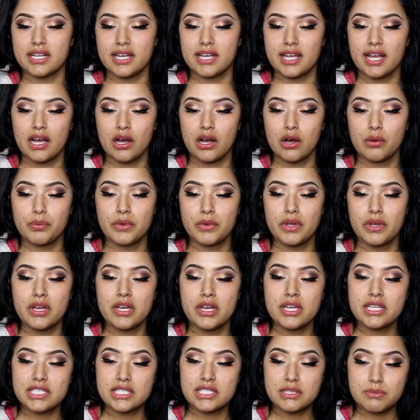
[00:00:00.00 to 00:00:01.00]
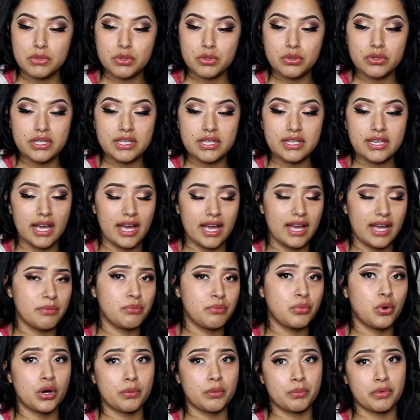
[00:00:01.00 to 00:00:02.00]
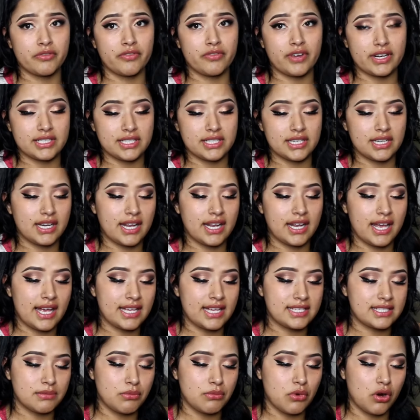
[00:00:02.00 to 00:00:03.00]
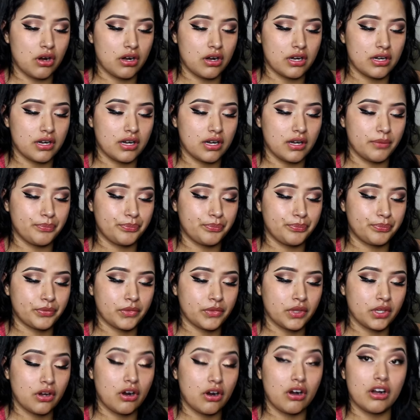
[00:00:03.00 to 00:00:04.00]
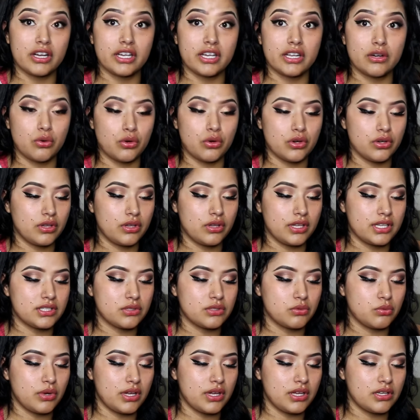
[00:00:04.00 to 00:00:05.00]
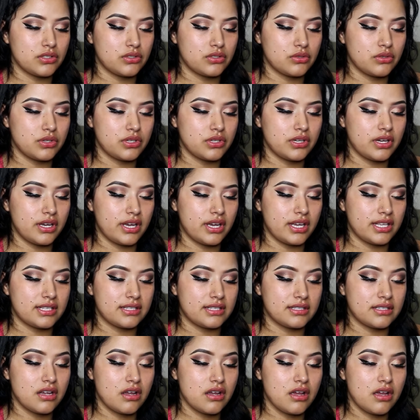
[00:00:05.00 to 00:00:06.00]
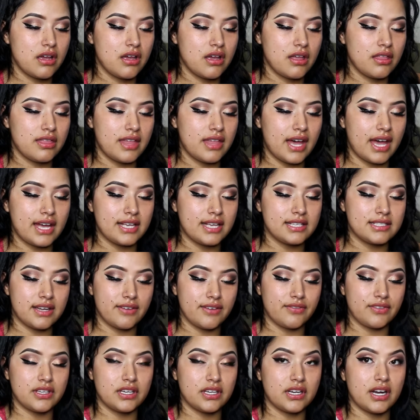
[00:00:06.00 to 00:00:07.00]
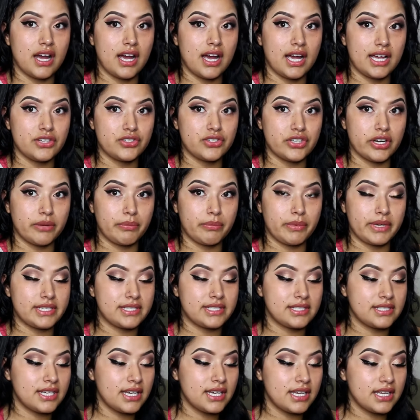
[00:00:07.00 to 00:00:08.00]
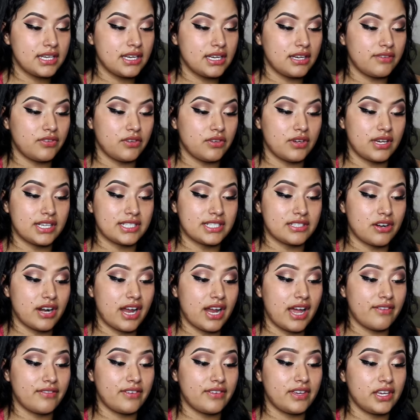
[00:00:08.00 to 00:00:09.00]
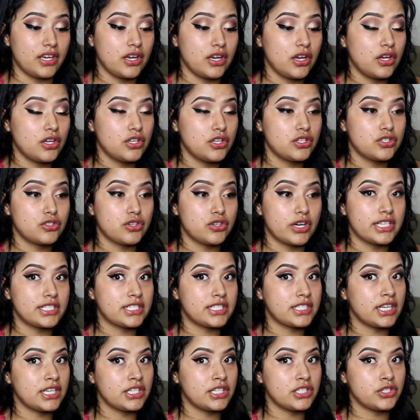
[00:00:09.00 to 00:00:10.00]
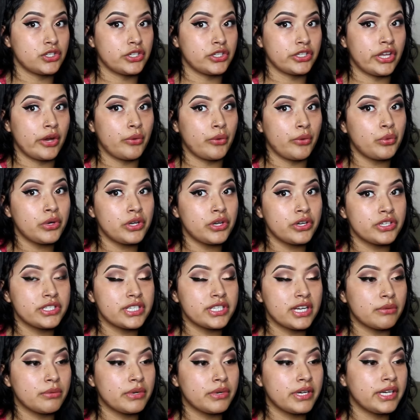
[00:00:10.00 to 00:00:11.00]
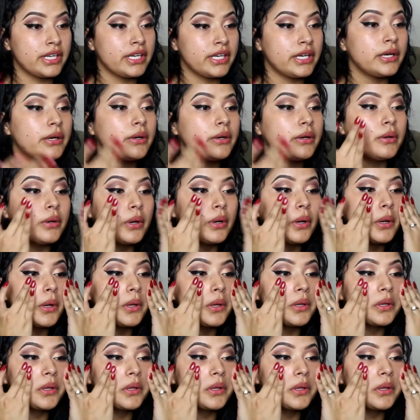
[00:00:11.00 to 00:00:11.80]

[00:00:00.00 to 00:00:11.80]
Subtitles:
gonna help smoothing and pore perfecting, and it has some argan oil as well, so that is definitely going to hydrate my skin. If you guys are having dry skin during that winter time right now,